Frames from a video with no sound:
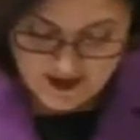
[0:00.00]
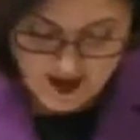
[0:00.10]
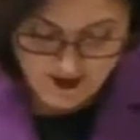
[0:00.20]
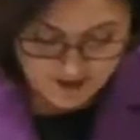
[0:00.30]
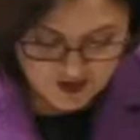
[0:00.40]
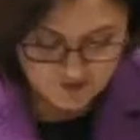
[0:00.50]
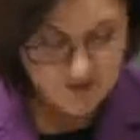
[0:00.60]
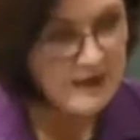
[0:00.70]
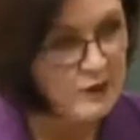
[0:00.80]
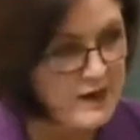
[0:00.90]
How much
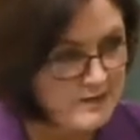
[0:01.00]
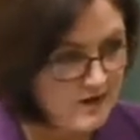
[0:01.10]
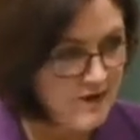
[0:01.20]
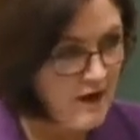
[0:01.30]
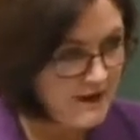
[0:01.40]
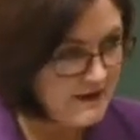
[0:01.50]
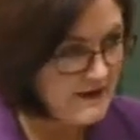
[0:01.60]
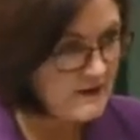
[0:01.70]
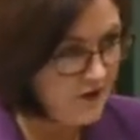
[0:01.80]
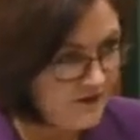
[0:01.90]
funding we provide
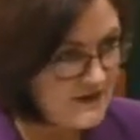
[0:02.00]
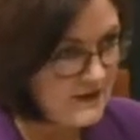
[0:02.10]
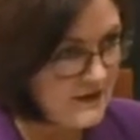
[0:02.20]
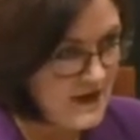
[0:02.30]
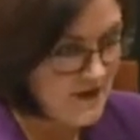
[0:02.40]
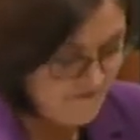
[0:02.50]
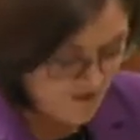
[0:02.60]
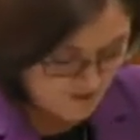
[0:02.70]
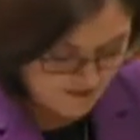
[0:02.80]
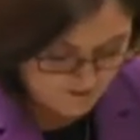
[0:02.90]
is obviously
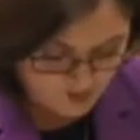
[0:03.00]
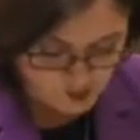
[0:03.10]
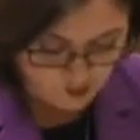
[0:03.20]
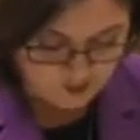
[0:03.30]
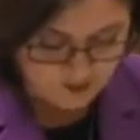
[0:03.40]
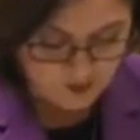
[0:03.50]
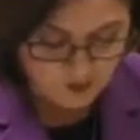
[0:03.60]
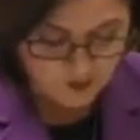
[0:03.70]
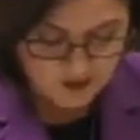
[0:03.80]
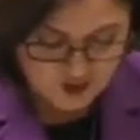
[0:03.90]
very important, but
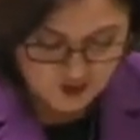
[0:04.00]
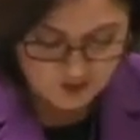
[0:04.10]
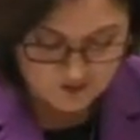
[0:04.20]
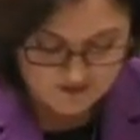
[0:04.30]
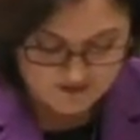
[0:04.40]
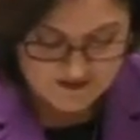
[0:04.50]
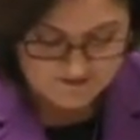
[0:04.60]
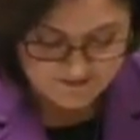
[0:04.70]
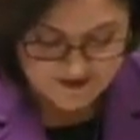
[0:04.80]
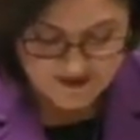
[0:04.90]
what we do with it
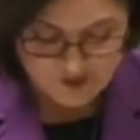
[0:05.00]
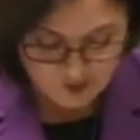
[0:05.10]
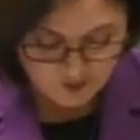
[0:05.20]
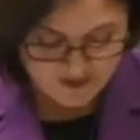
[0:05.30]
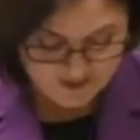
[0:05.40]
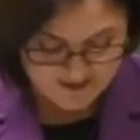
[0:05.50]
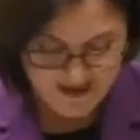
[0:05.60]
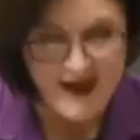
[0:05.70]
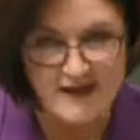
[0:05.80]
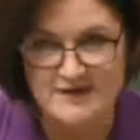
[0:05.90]
is what really
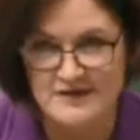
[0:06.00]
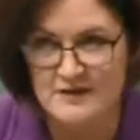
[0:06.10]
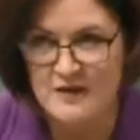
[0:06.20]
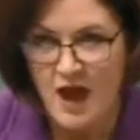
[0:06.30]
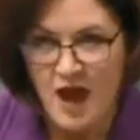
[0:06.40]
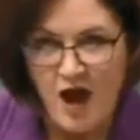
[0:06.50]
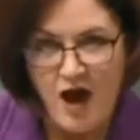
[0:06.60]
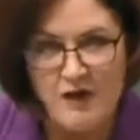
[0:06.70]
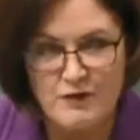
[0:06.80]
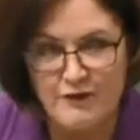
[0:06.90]
counts. And
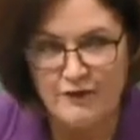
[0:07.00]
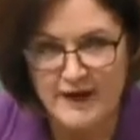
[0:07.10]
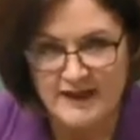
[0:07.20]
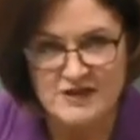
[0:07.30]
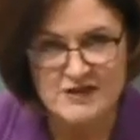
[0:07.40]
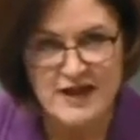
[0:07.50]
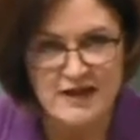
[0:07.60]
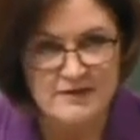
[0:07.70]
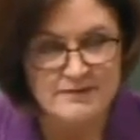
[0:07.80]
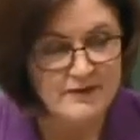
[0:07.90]
I reflect,
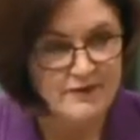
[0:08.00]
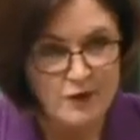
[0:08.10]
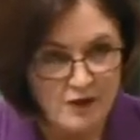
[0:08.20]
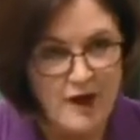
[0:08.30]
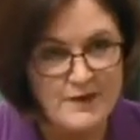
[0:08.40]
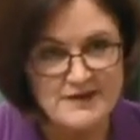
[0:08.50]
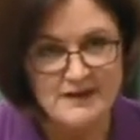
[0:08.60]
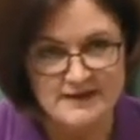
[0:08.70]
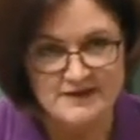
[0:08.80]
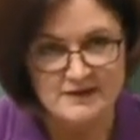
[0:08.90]
before I was
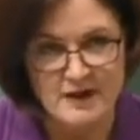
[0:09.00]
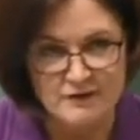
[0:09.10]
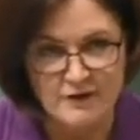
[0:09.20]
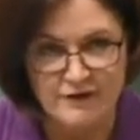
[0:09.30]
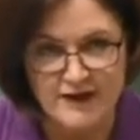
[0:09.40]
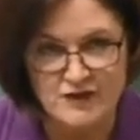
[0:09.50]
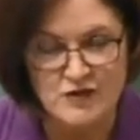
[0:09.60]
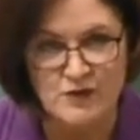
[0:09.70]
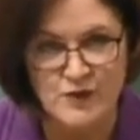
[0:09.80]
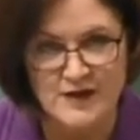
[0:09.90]
elected, I reflect
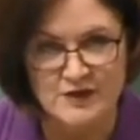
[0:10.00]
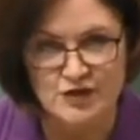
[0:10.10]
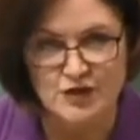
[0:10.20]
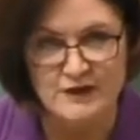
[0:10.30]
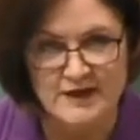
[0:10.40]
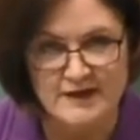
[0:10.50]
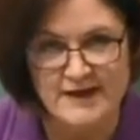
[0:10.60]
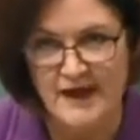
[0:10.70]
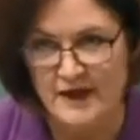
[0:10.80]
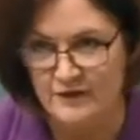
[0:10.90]
on when Julia
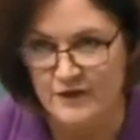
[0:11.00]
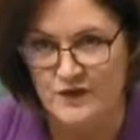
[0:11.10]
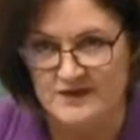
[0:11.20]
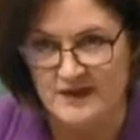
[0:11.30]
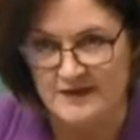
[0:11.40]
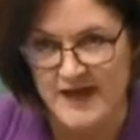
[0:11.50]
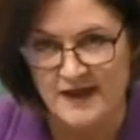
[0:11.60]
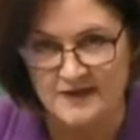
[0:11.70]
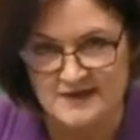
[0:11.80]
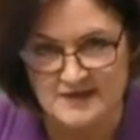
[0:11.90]
Gillard first
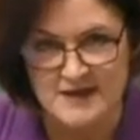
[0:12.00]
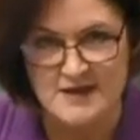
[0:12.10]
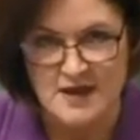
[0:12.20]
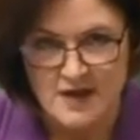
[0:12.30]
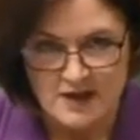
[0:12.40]
announced the